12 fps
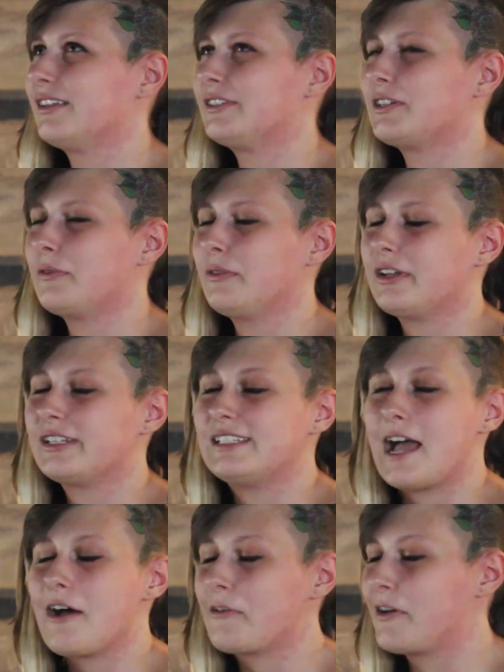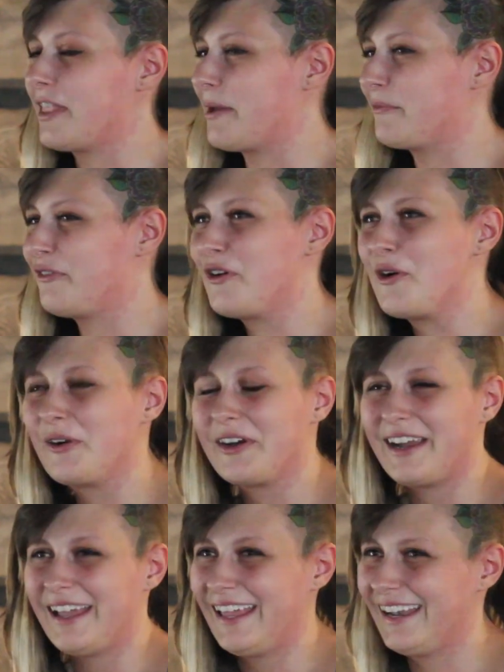don't look down on them
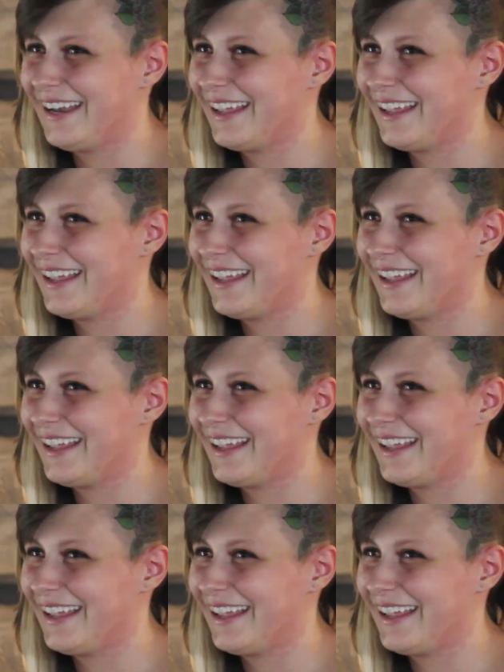for it.